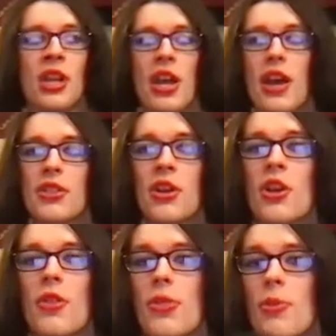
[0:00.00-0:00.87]
And
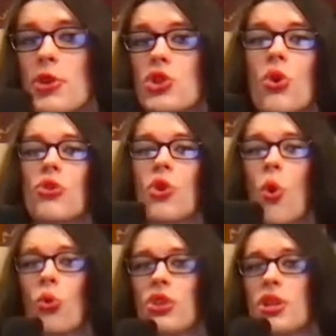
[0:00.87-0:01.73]
the
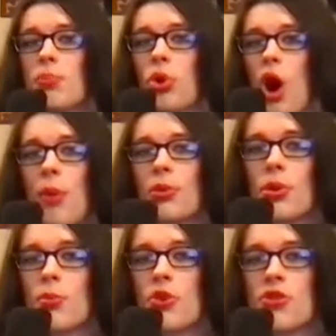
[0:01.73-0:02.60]
only
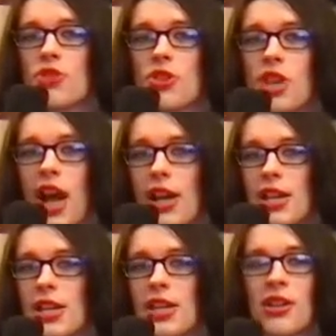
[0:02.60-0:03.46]
problem with
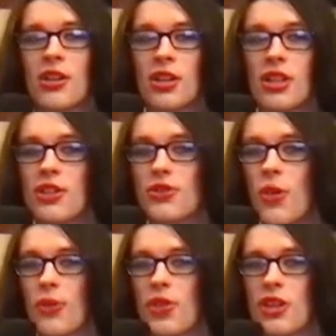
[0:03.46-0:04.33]
society is the
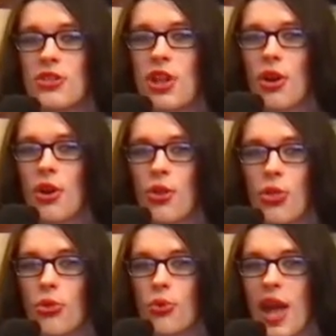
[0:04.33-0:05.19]
things that are
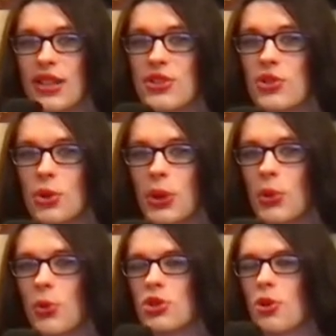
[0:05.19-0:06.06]
threats to it,
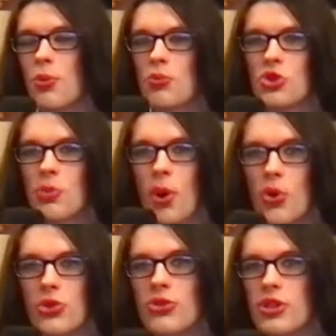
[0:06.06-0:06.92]
which are
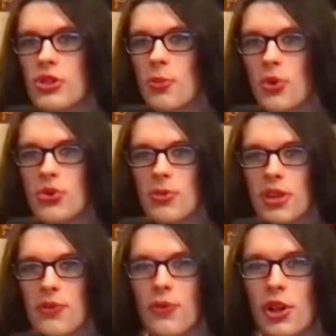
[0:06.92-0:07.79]
supposedly supposed to be
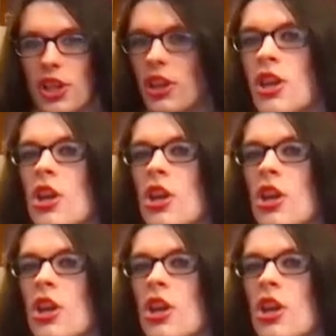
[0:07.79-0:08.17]
fucking